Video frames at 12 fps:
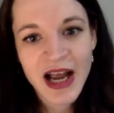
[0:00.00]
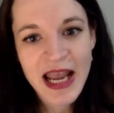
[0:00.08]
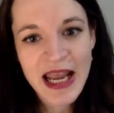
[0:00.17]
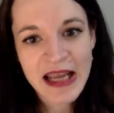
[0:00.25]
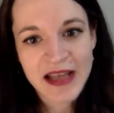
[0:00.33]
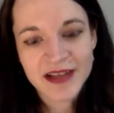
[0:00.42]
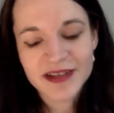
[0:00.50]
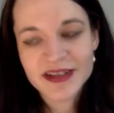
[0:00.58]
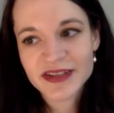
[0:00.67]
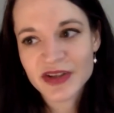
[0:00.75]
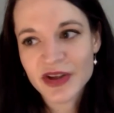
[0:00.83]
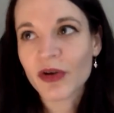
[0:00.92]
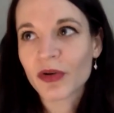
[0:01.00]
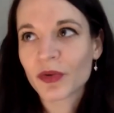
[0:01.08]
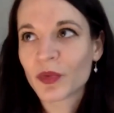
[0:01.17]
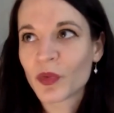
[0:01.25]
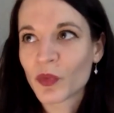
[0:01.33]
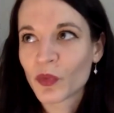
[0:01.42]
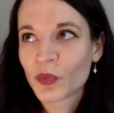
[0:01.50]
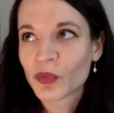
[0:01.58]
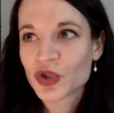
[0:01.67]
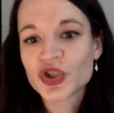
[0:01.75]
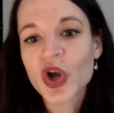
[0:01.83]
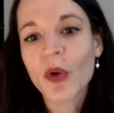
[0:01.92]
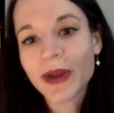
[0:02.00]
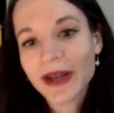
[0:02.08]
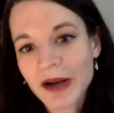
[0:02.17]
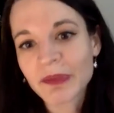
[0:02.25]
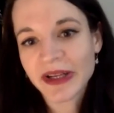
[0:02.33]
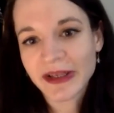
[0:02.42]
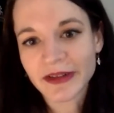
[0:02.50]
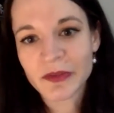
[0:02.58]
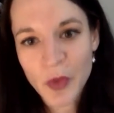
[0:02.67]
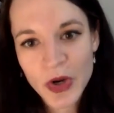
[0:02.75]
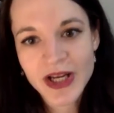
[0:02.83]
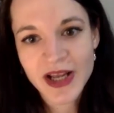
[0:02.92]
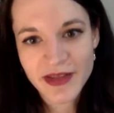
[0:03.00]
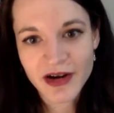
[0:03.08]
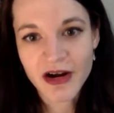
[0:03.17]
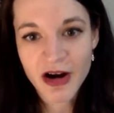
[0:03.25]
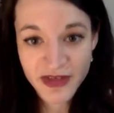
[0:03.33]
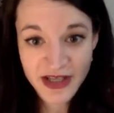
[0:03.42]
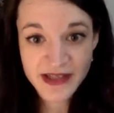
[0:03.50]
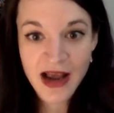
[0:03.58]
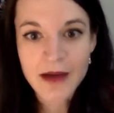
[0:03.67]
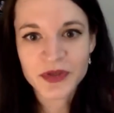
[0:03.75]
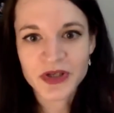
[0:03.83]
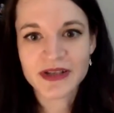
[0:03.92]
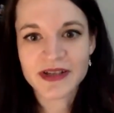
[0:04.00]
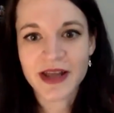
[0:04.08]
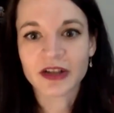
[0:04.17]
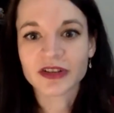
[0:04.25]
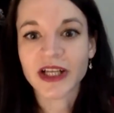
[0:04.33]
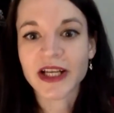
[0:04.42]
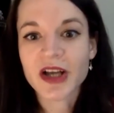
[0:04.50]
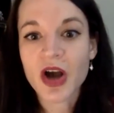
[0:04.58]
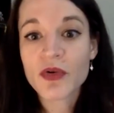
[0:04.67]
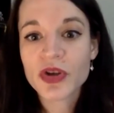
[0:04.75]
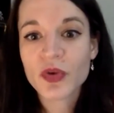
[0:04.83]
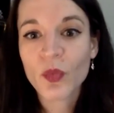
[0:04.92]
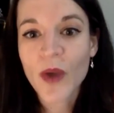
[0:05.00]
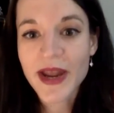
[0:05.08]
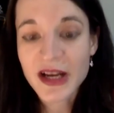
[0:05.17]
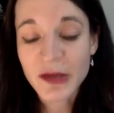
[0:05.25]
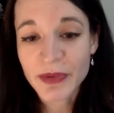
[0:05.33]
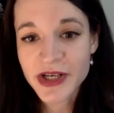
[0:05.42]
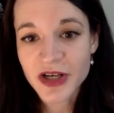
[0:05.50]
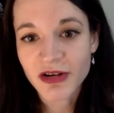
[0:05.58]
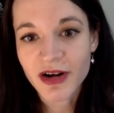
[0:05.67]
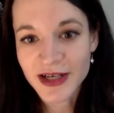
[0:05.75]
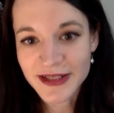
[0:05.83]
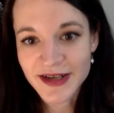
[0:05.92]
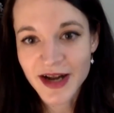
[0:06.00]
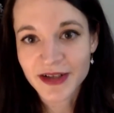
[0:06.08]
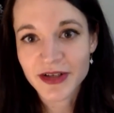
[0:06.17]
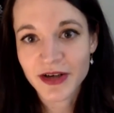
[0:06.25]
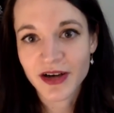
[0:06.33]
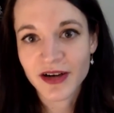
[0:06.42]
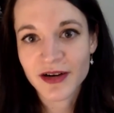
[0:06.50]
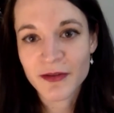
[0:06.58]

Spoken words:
And so showing up in Lamordia, there are these options that are like, oh, you wake up and you're on Dr.